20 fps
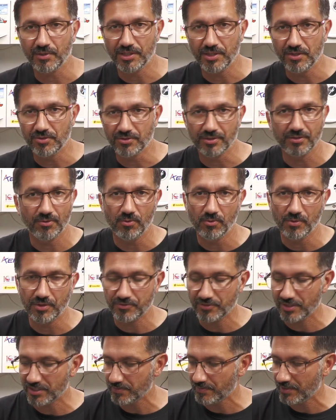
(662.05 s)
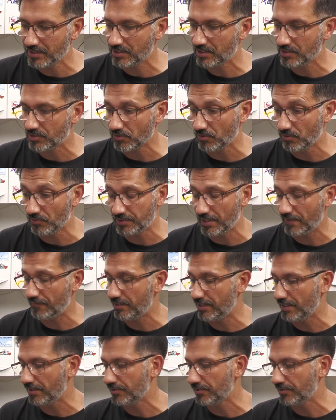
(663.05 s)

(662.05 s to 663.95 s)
they use on all the transmitters, or definitely the